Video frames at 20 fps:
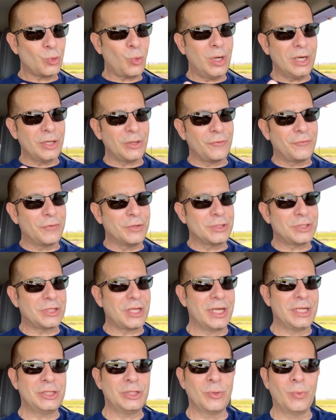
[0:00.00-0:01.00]
one of the first
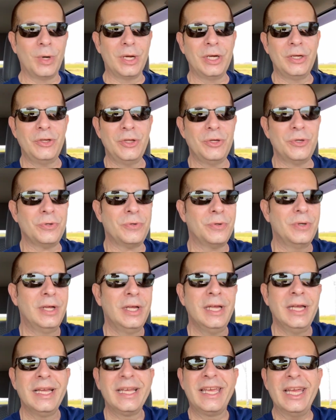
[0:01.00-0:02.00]
things you want to
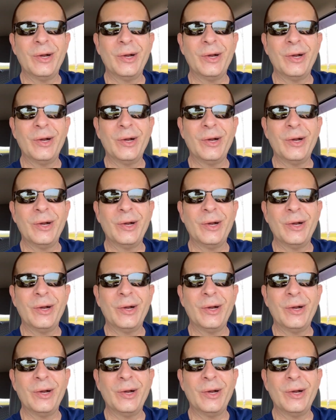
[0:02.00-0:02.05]
do.